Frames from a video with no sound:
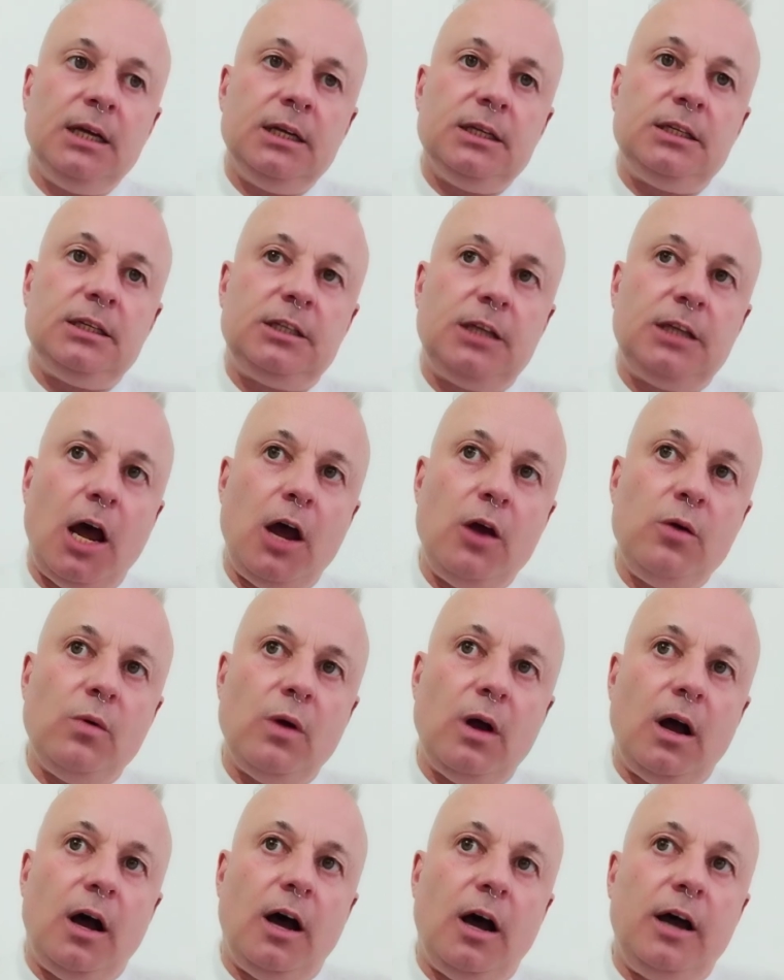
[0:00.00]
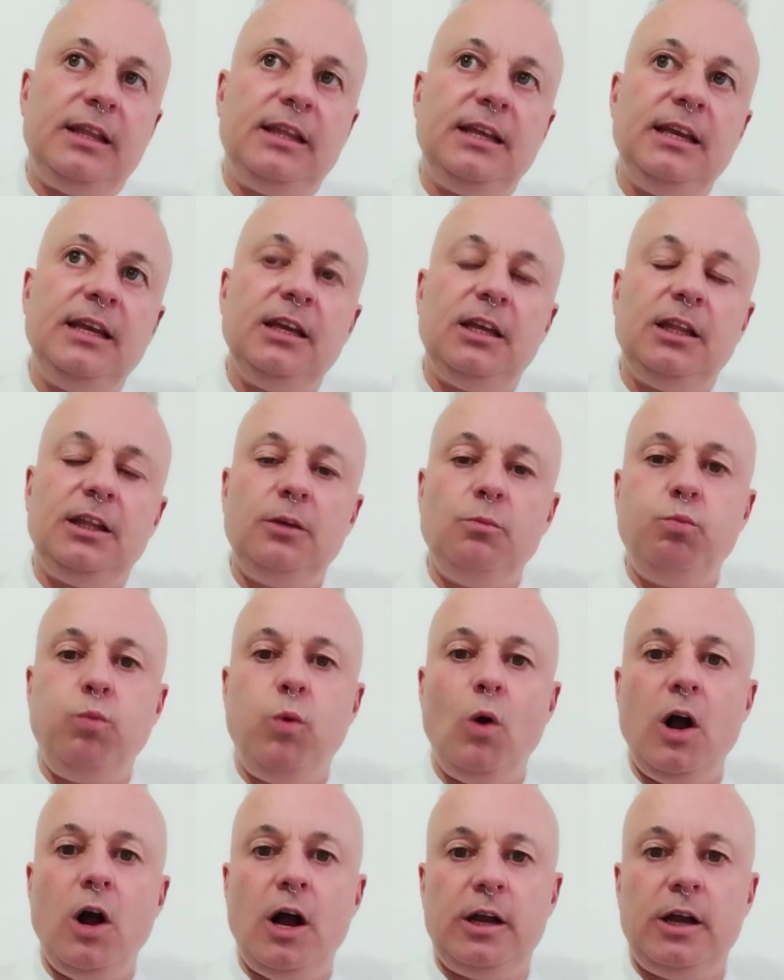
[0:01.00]
So I think the
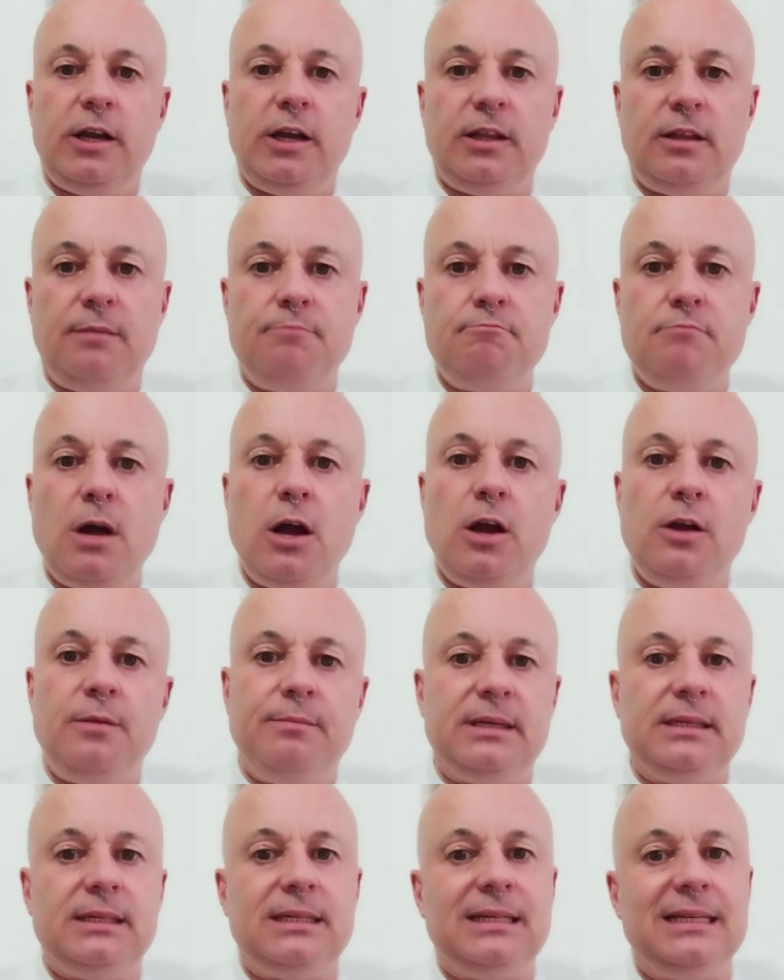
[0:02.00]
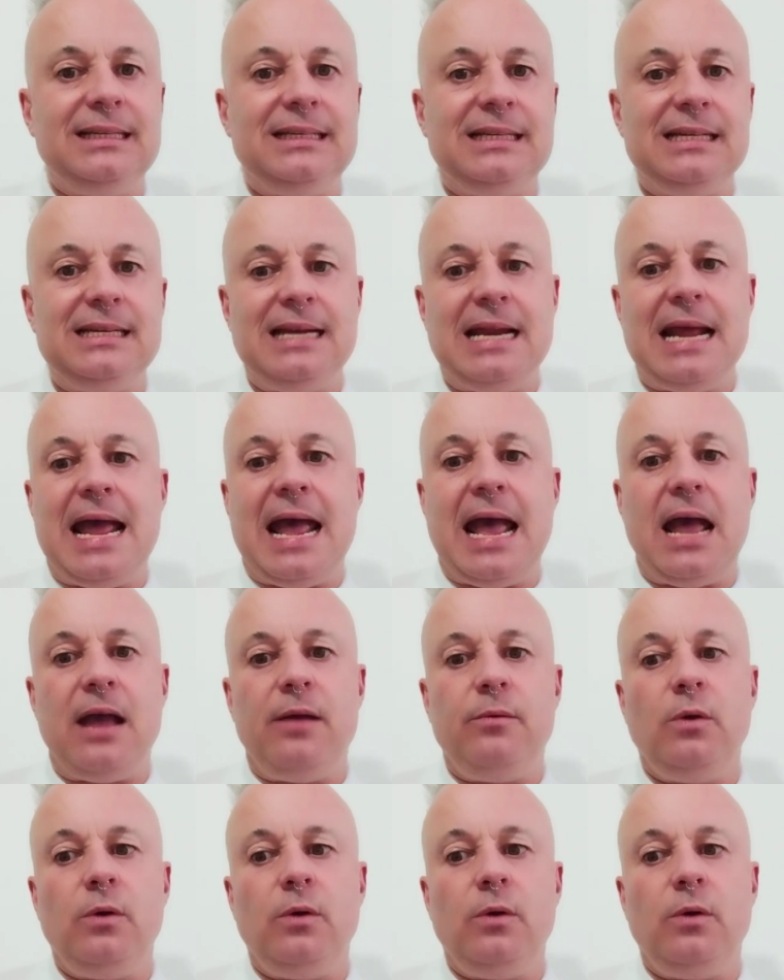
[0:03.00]
work at the moment is now